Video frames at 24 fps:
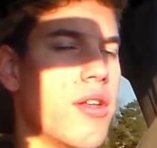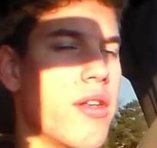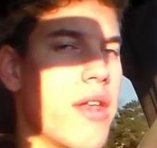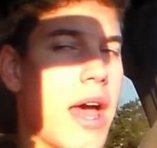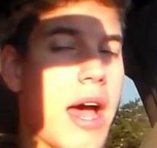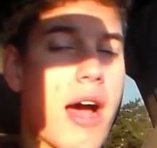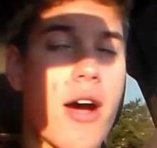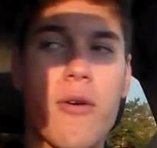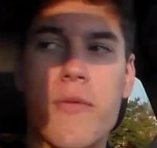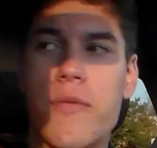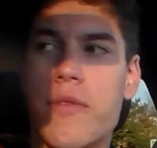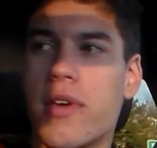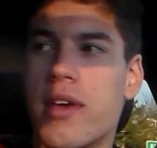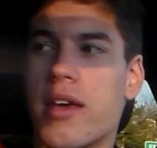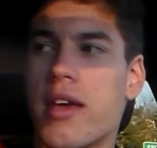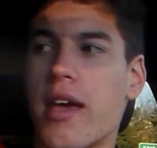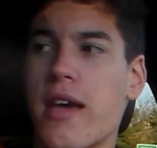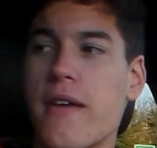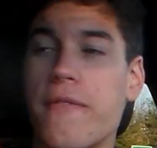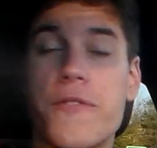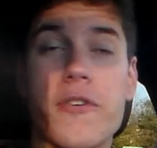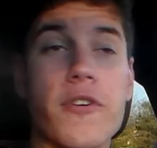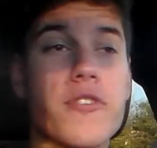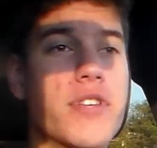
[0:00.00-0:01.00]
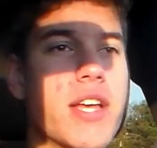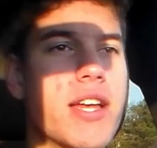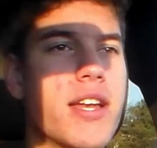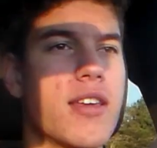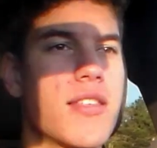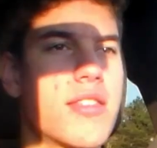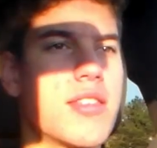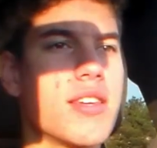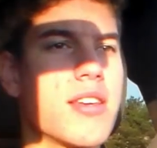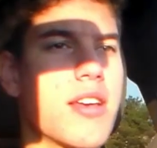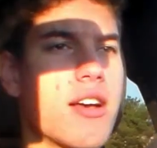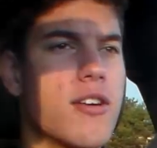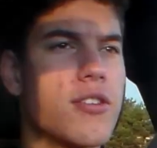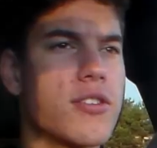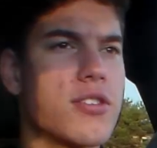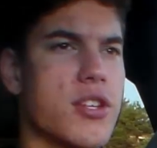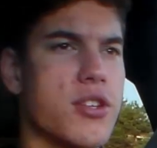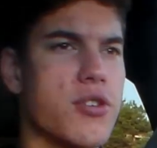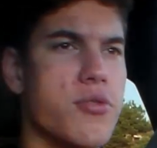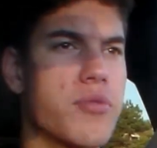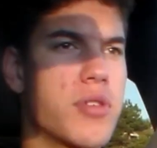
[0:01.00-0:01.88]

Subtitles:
Now, if there's anything else that